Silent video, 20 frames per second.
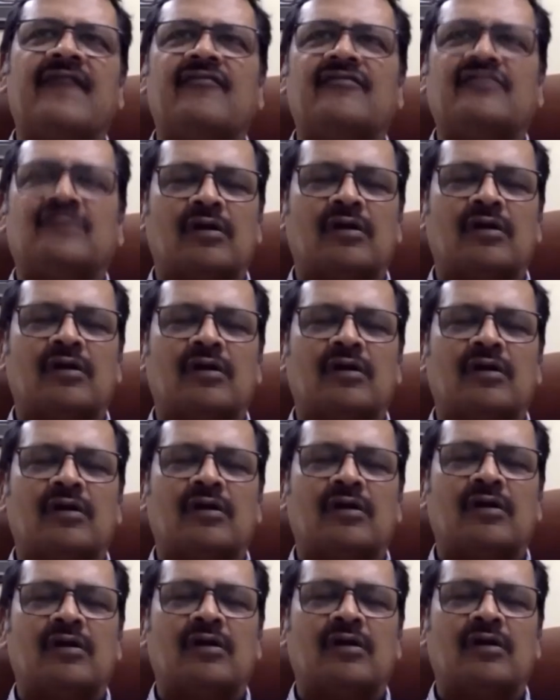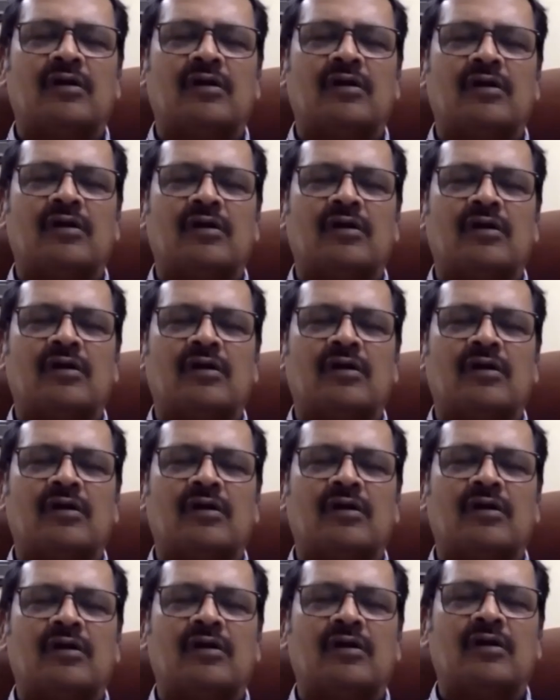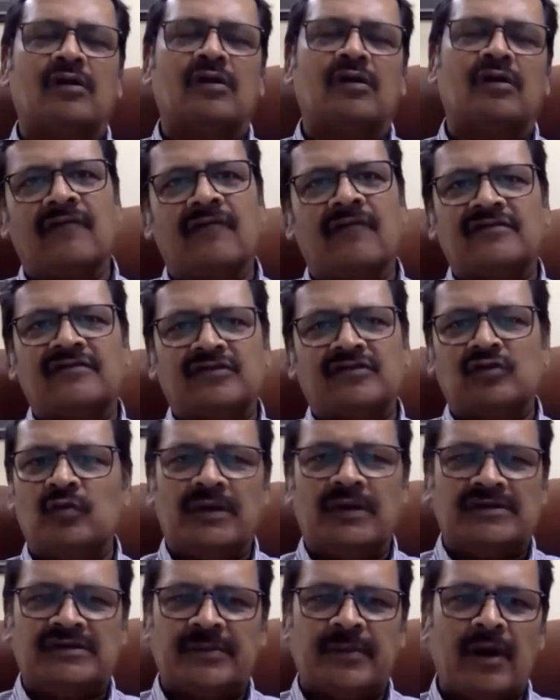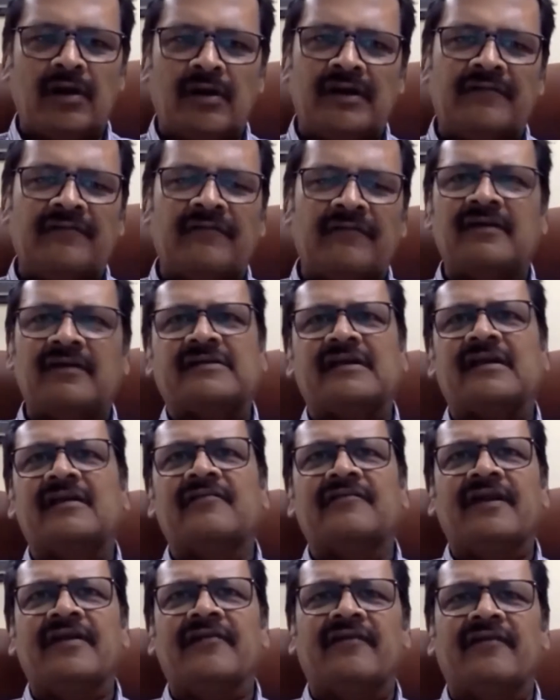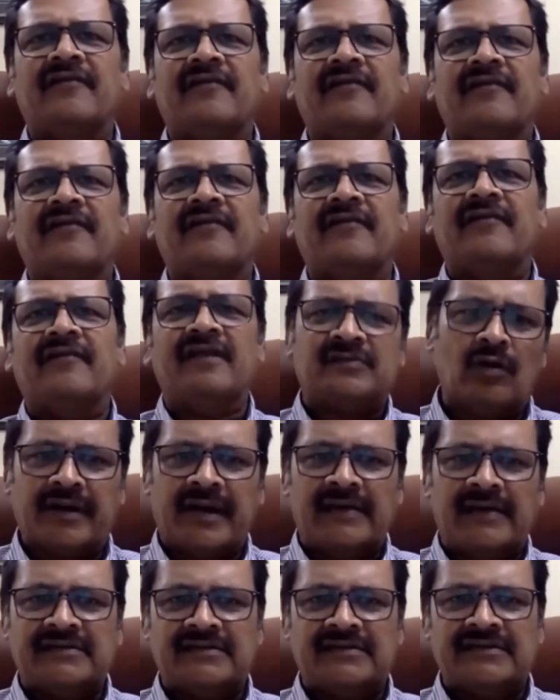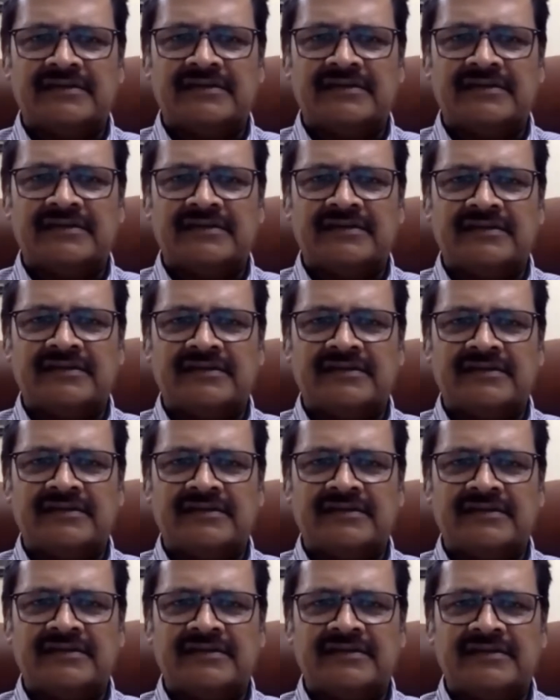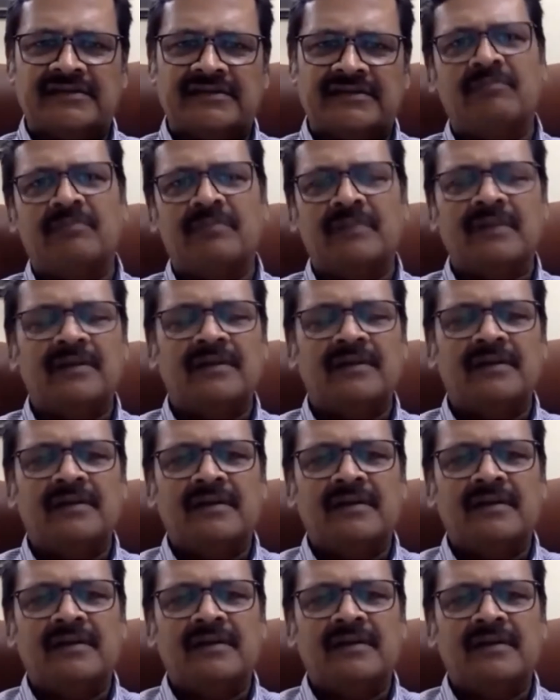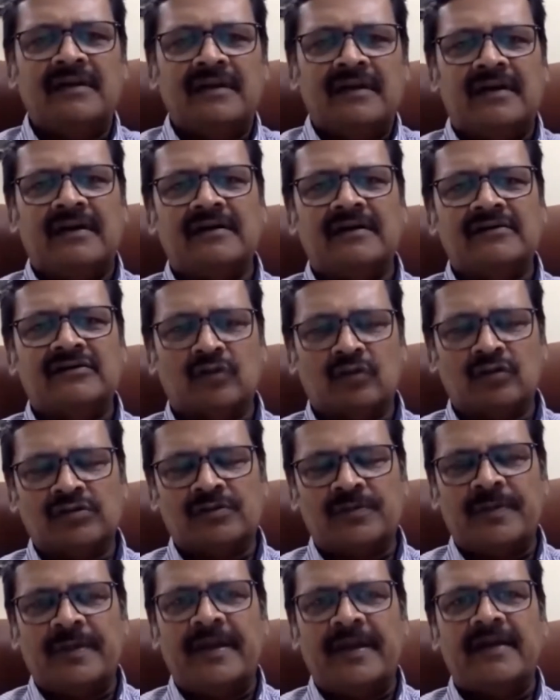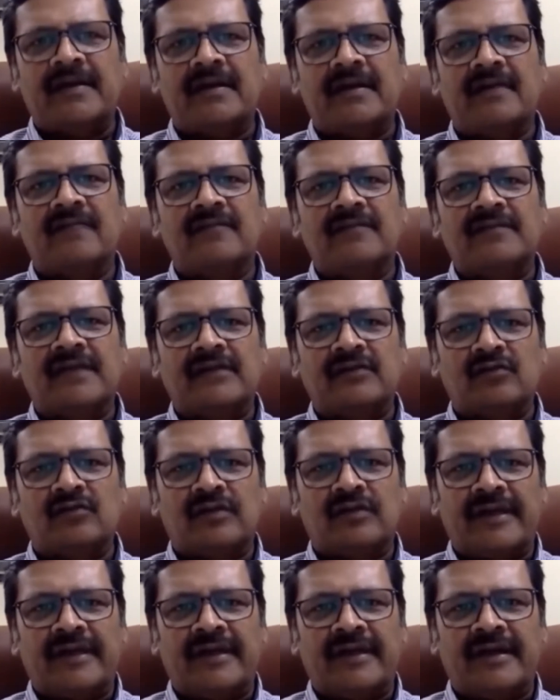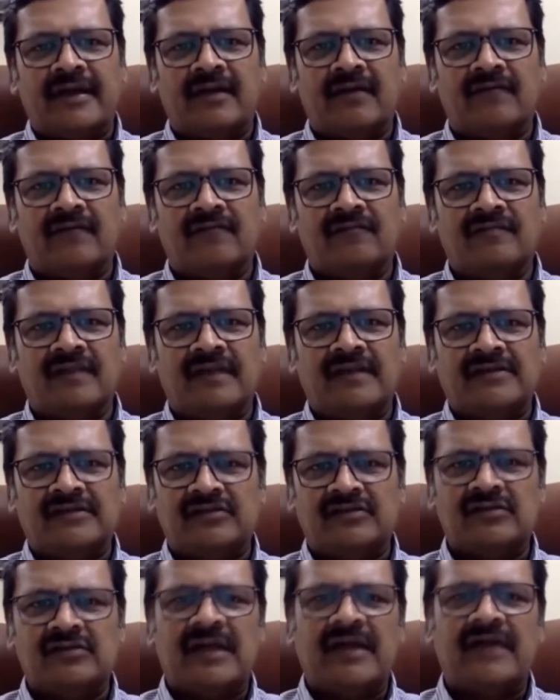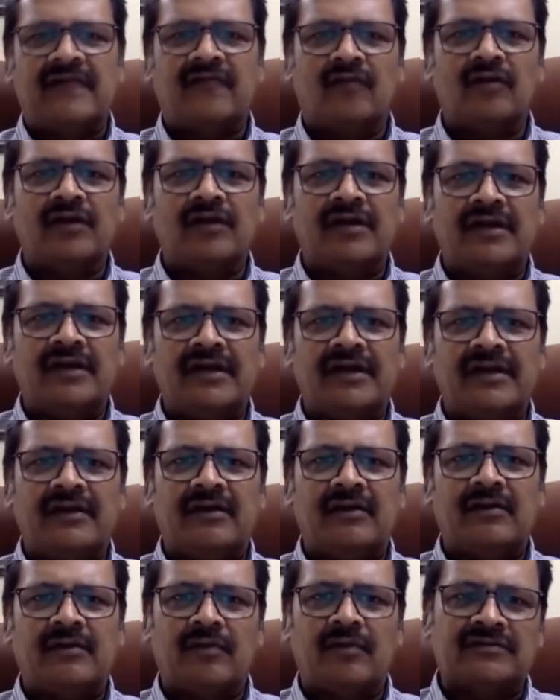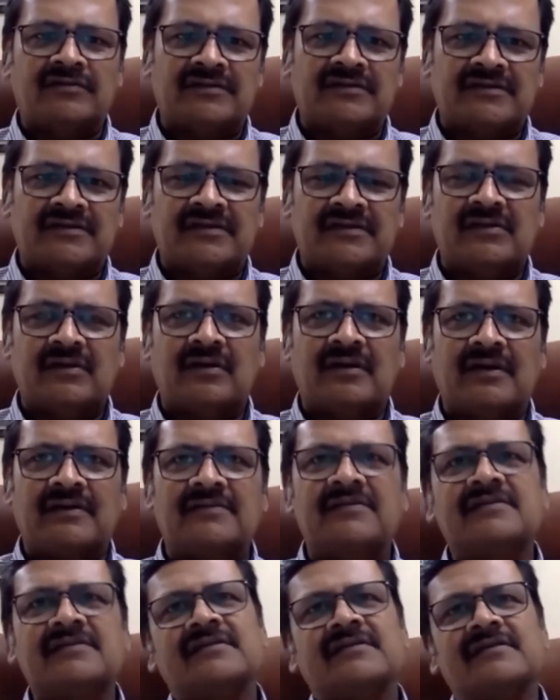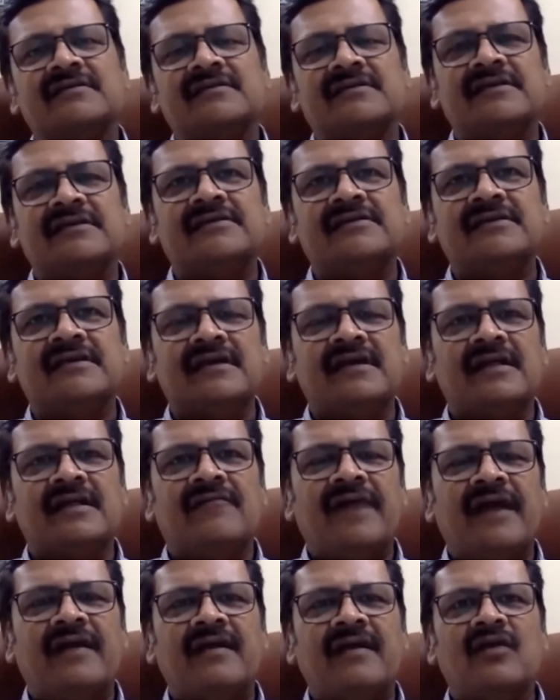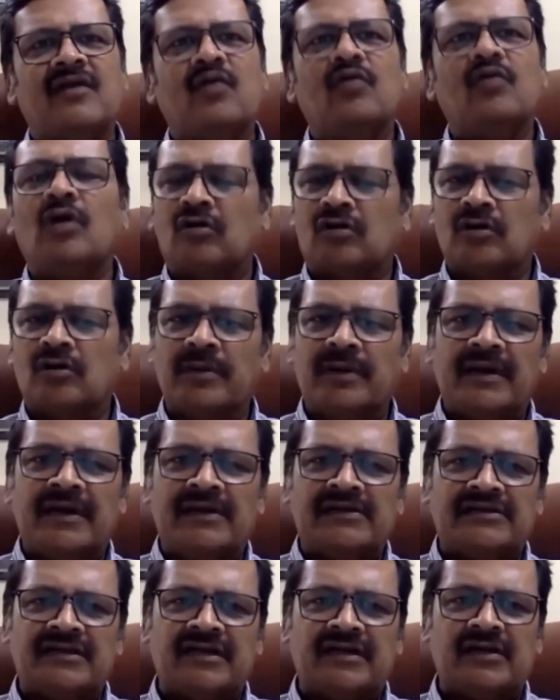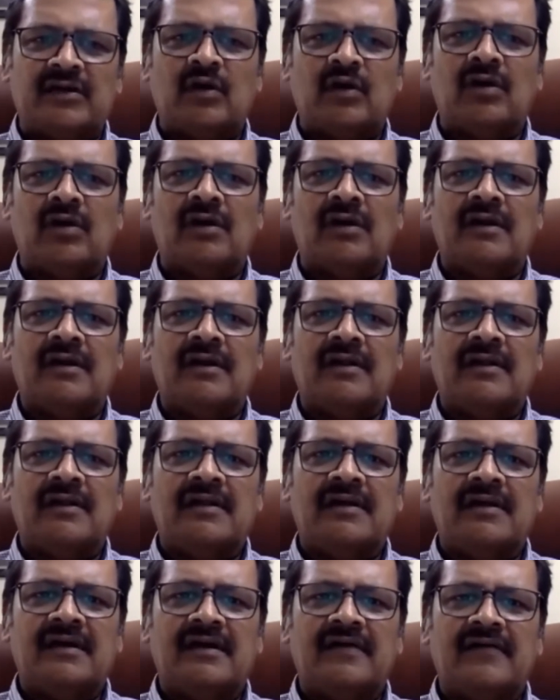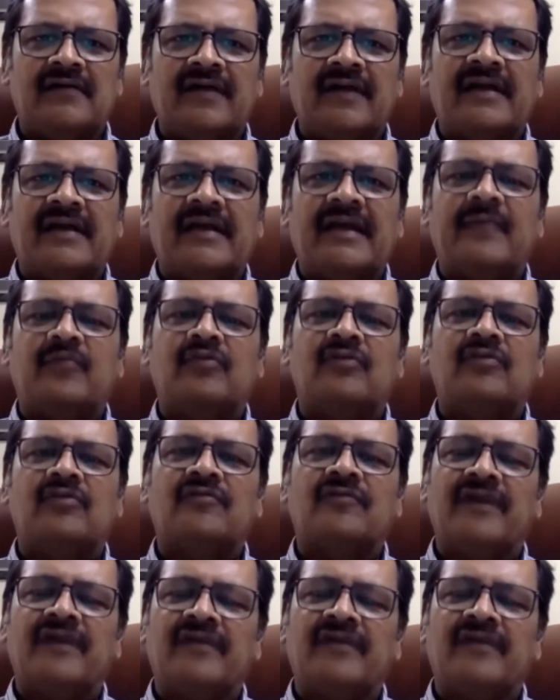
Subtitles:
was all Greek, obviously, because none of us knew much about it. We were still a very, very small organization. We didn't have a team, so to speak, that could take care of issues like quality, processes, and consistency. We had no documentation at all when it came to the way